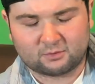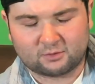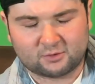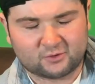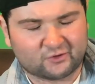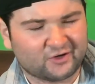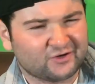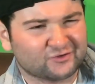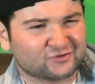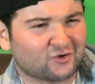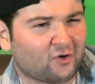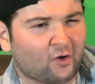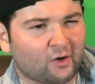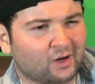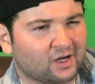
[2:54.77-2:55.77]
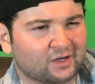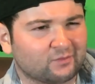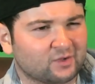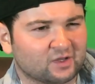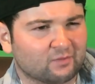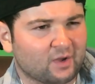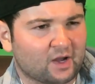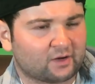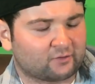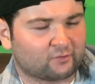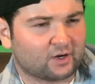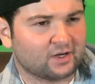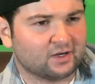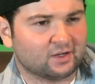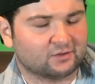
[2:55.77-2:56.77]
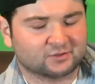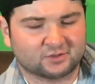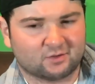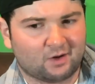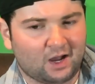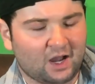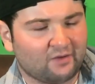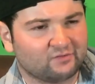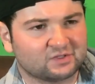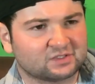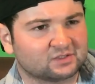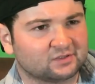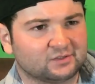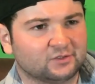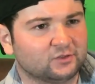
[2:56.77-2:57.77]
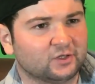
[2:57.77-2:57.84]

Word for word: you're here talking to me about it right now, so obviously you